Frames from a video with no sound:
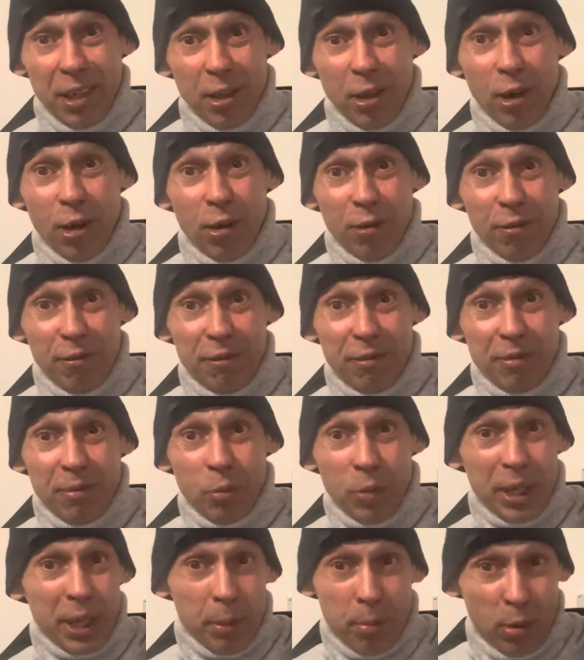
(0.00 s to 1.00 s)
of
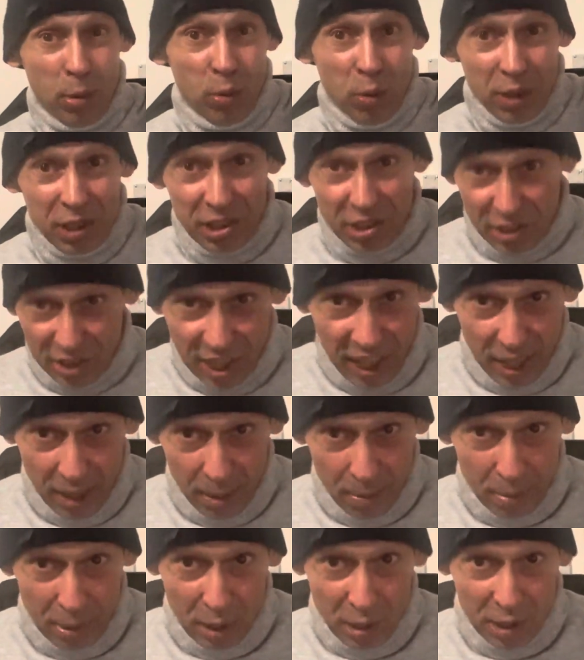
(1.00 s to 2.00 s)
where the porters
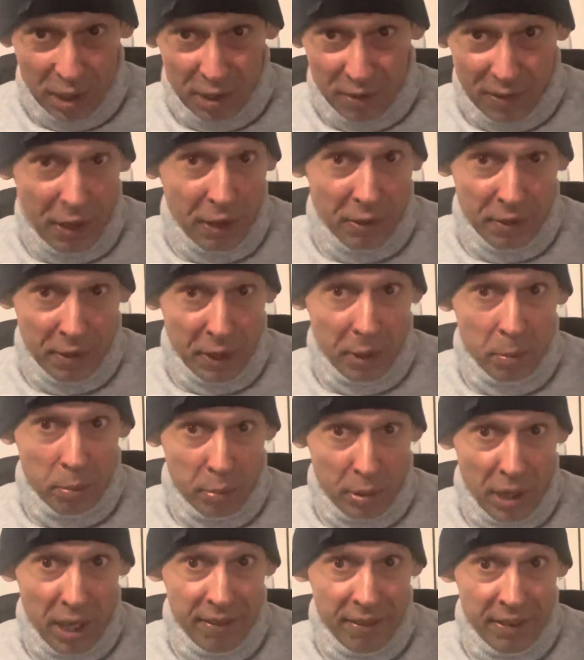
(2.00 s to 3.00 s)
sit, because very, very
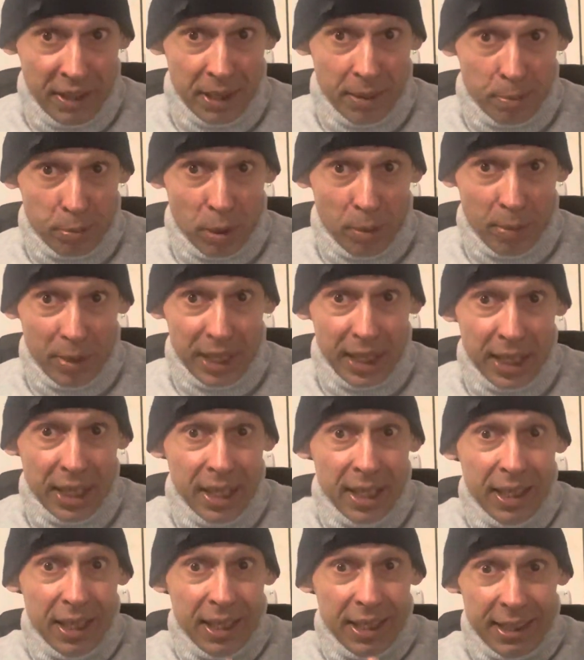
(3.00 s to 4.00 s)
private, probably
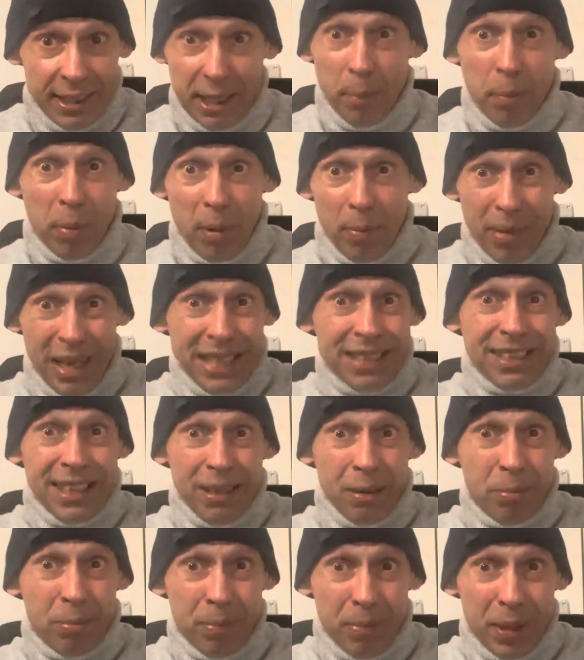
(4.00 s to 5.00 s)
diplomatic
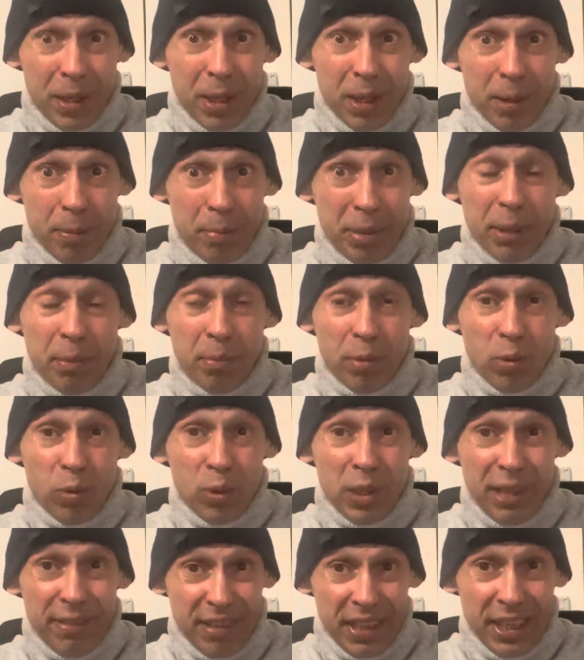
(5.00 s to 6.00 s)
people
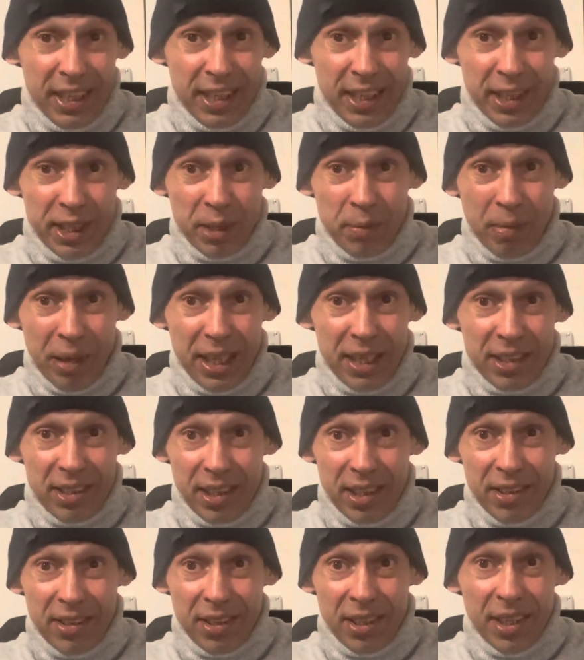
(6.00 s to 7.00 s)
living in these
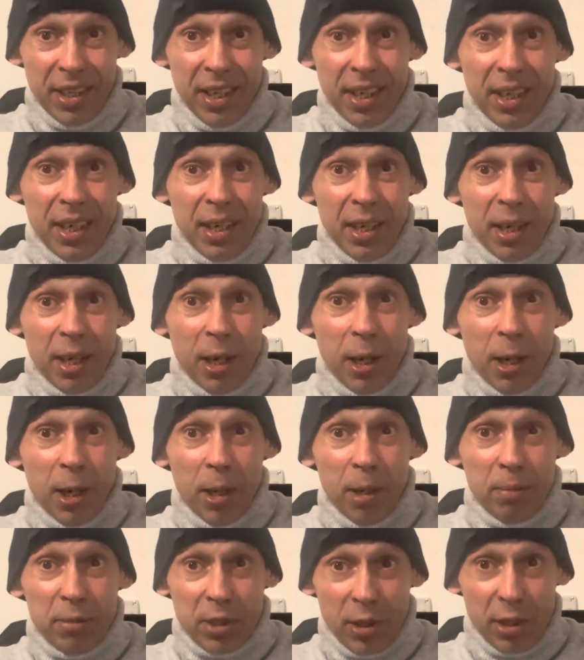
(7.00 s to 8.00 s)
places.
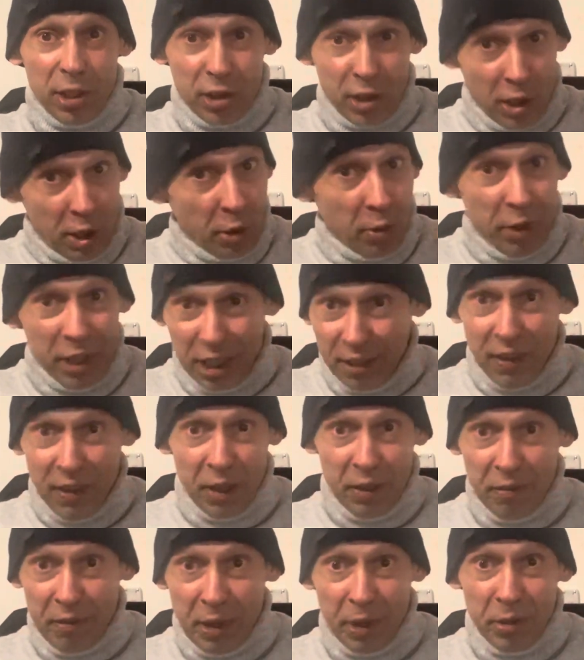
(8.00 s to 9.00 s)
So the security is
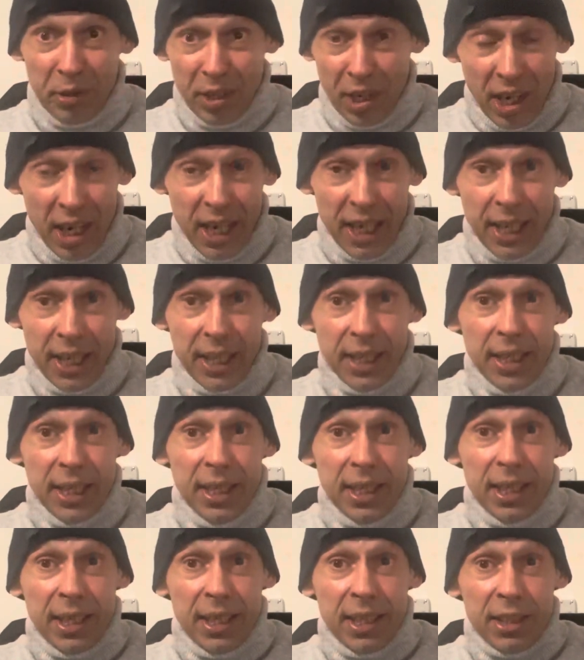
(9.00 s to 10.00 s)
very, very high.
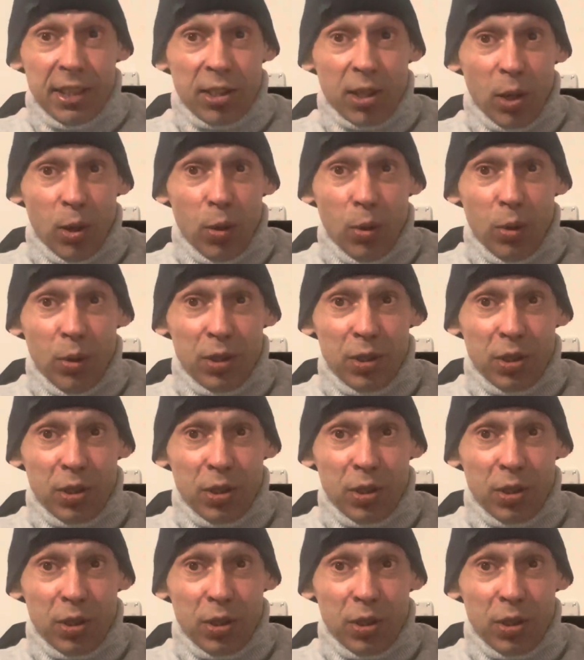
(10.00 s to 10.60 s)
So